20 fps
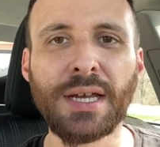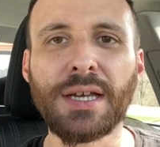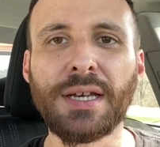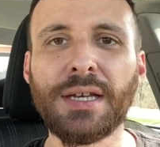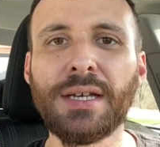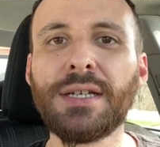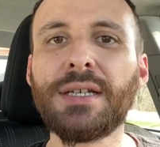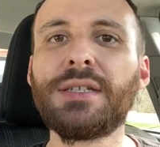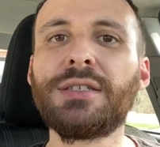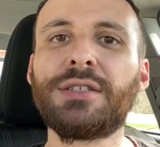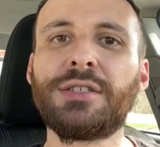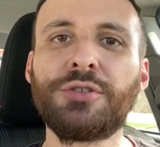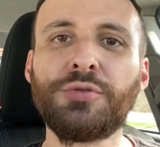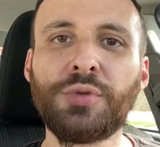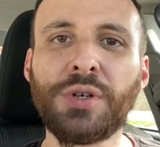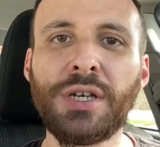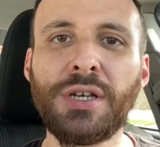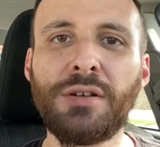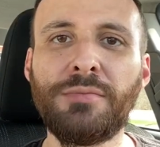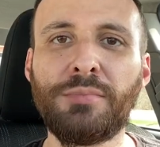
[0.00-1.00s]
it is
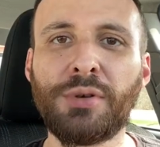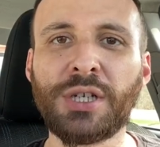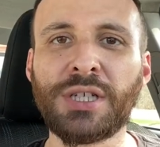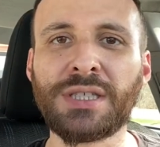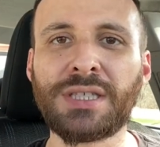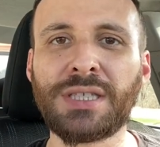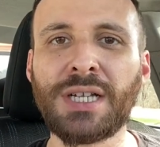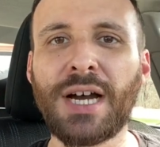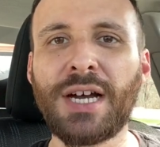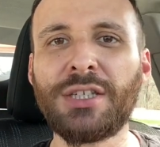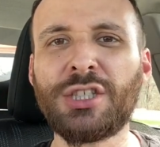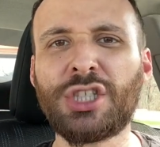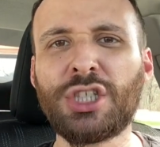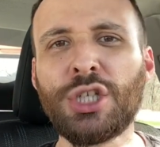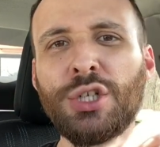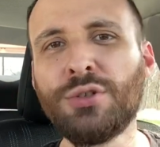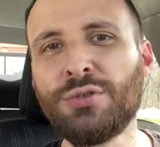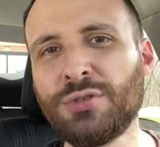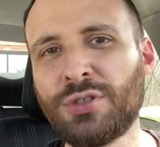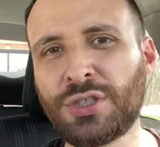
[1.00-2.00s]
sweet, but it's not
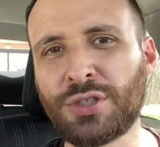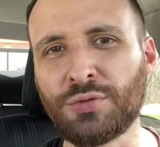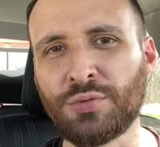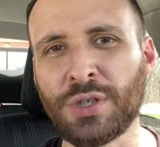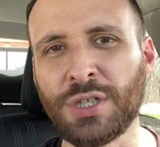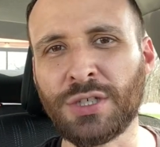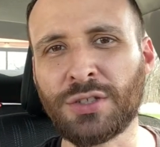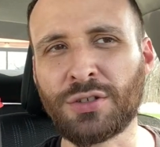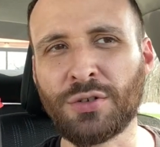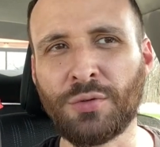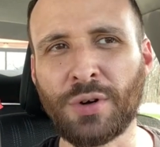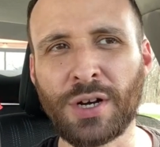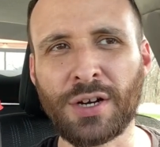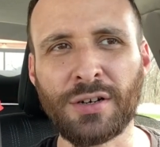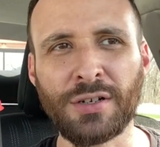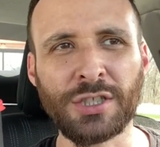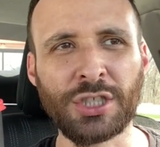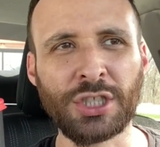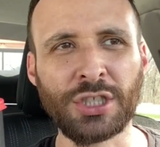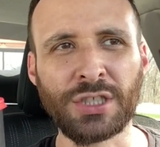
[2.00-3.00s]
too sweet to
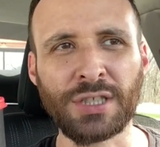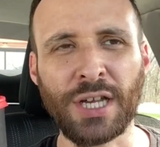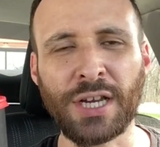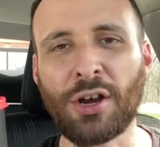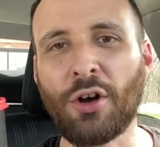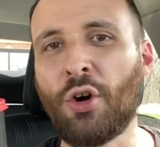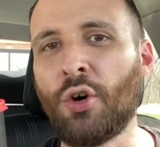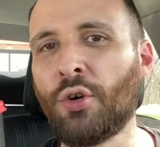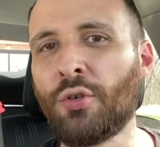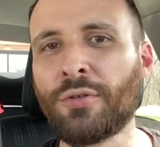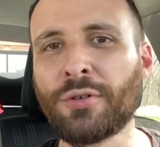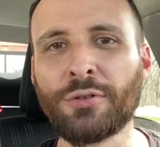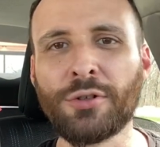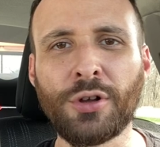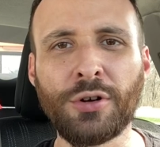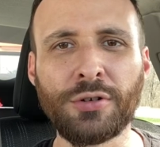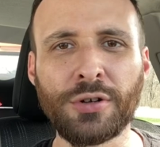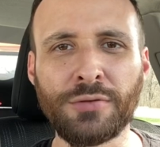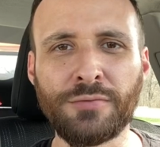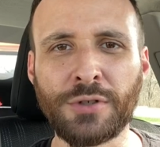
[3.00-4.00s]
where it's just like
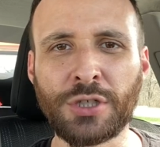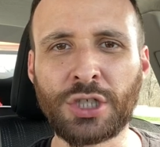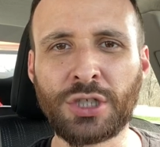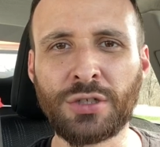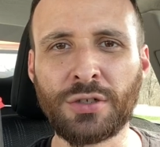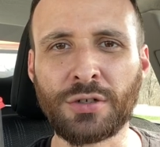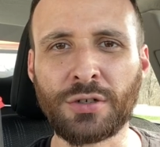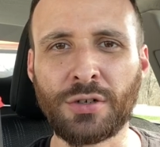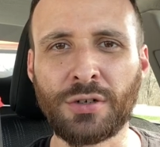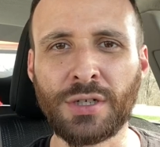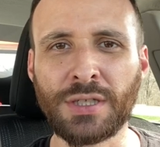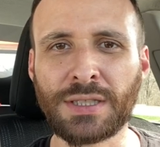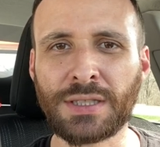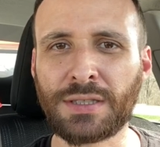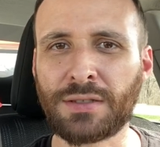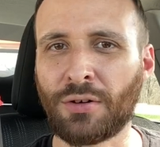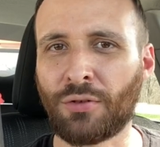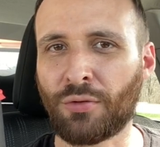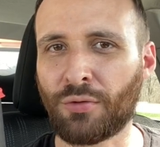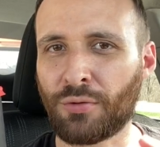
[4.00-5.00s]
overloaded with sugar. It's
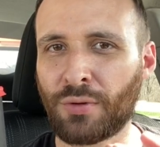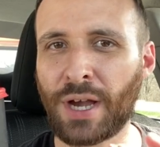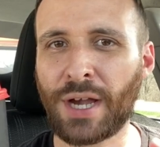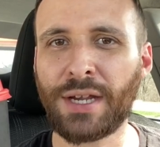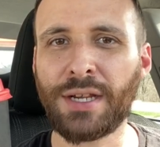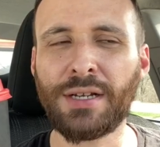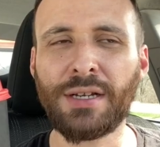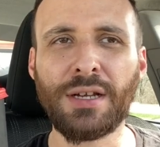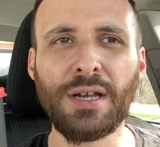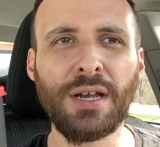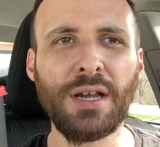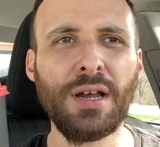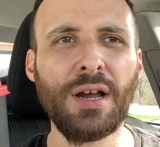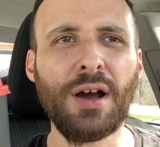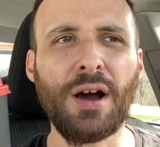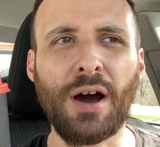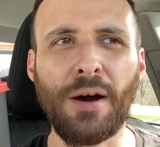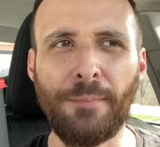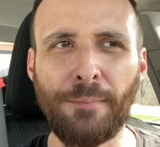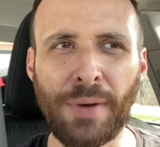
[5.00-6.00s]
the right
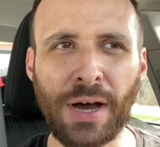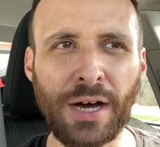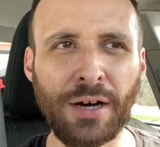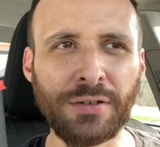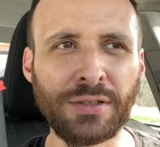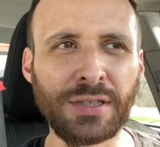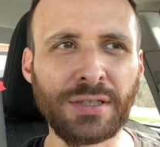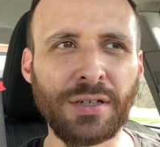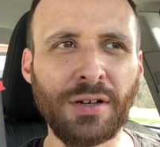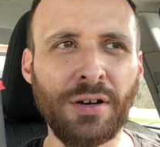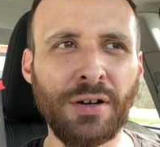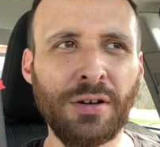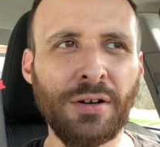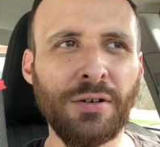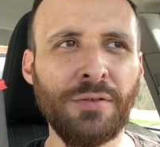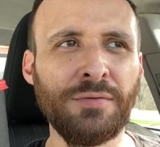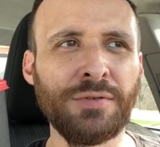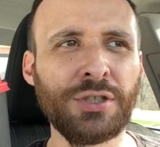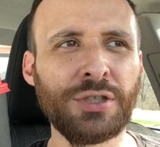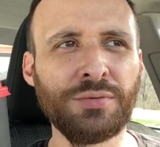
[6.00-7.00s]
amount
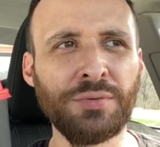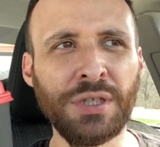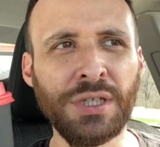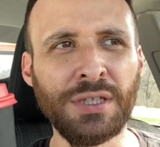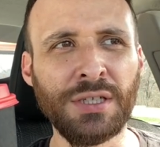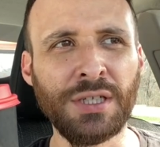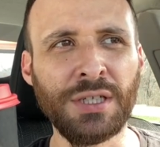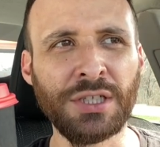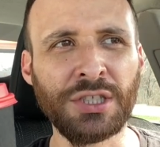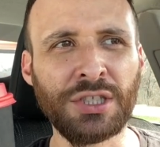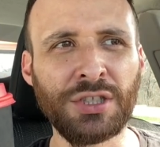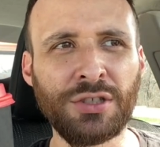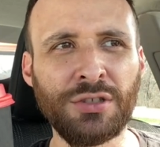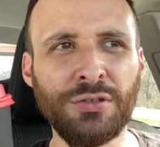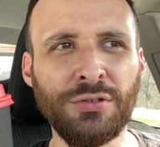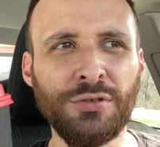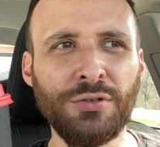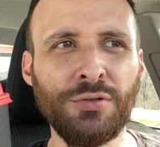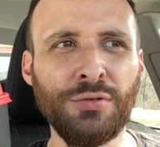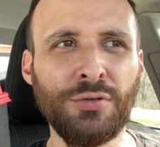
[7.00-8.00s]
of sweetness
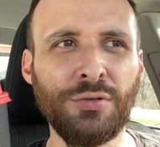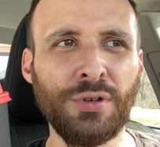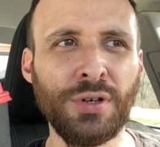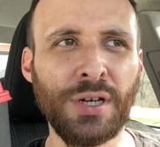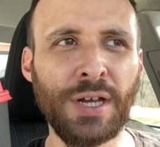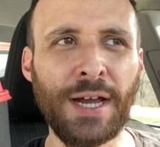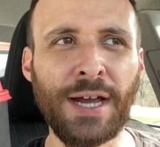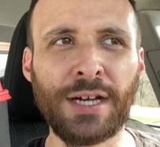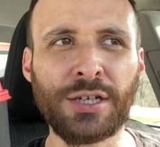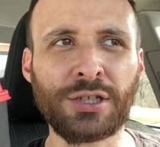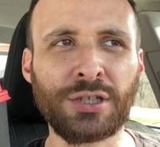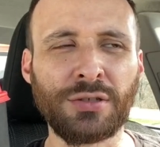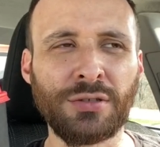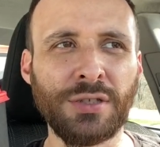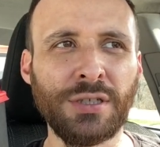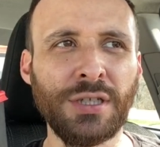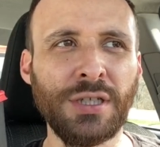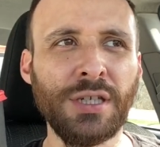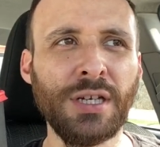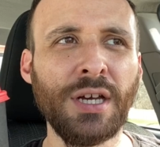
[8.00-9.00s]
to
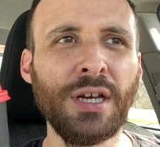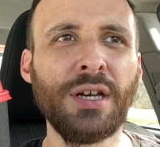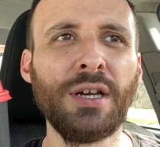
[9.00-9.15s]
actually